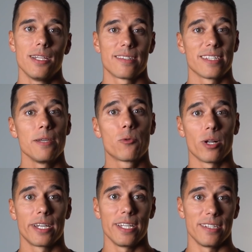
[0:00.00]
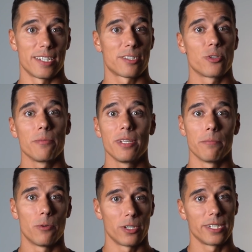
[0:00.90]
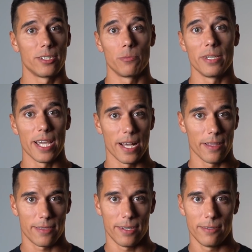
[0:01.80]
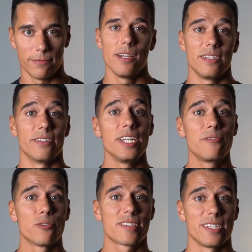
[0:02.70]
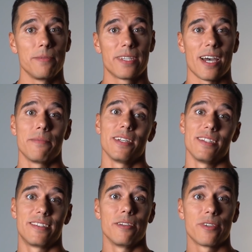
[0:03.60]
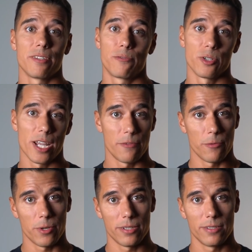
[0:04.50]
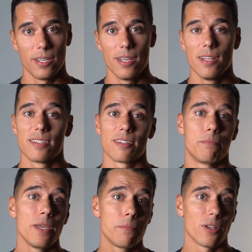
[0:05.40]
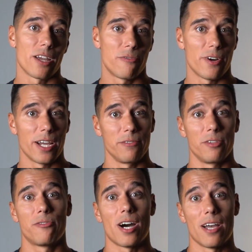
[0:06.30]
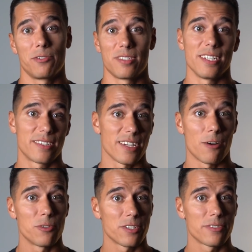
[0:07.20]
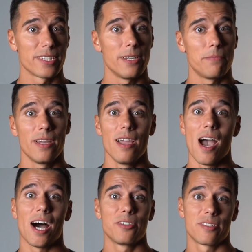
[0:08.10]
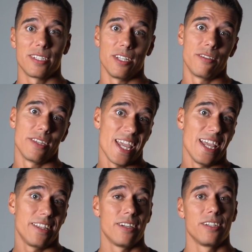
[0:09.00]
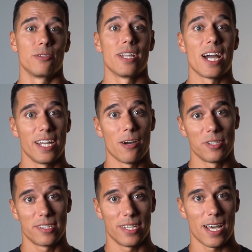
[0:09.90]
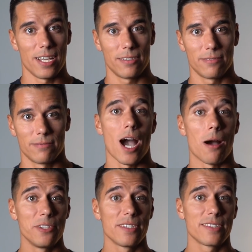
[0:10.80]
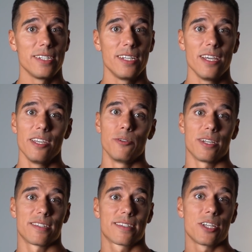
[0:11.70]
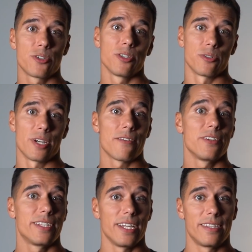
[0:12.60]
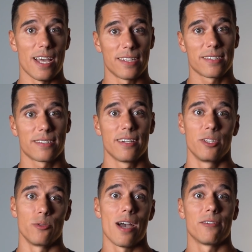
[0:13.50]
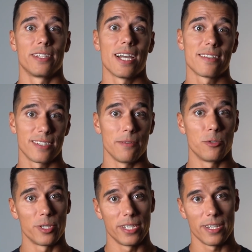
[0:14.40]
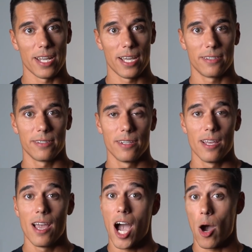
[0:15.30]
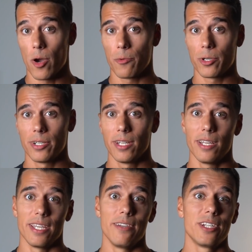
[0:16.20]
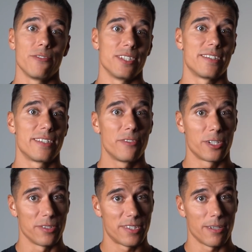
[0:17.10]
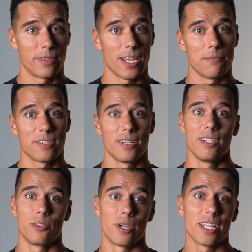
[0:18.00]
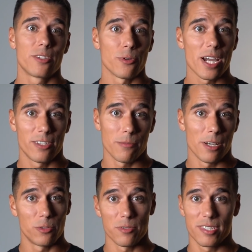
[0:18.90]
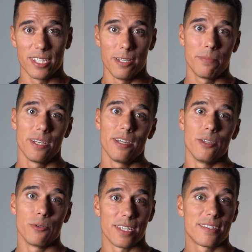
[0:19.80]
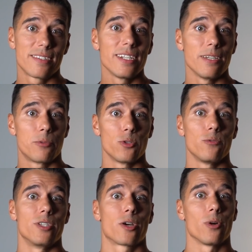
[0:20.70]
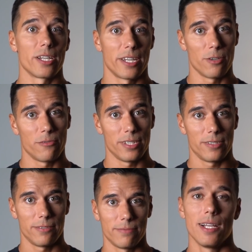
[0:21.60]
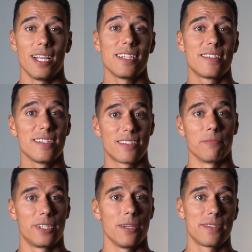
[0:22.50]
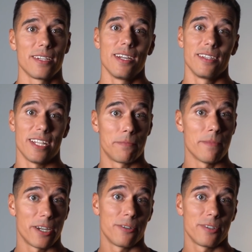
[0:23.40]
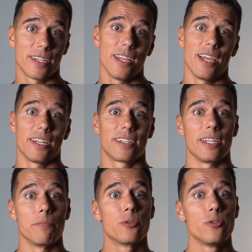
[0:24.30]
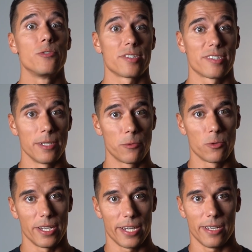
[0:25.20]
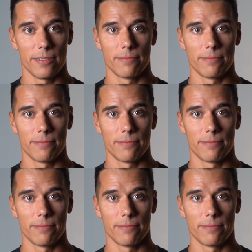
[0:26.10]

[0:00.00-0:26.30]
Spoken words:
Sleep quality is extremely important to be healthy. The need for sleep time is different for everyone. Some people are fine with 5 to 6 hours of sleep, others need 8 to 9 hours a night. Obviously, you can schedule your everyday tasks to have a nice sleep during the night. However, even if it's difficult sometimes to get the right amount of sleep, you can still improve the quality of it. Let's see some tips that matters and can improve your sleep quality.